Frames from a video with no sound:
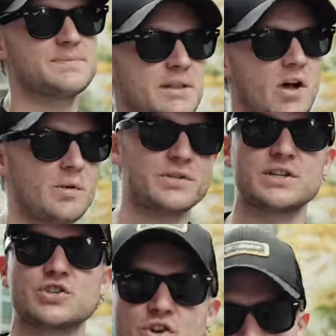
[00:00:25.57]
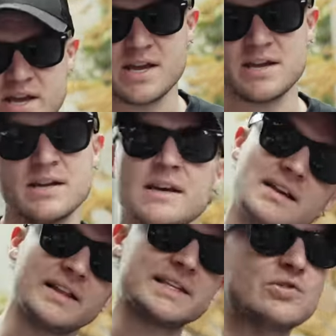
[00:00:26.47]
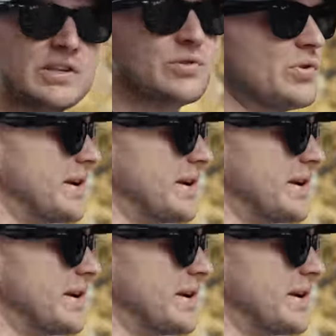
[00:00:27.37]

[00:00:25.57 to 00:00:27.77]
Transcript: be along with this journey. Let's do this tour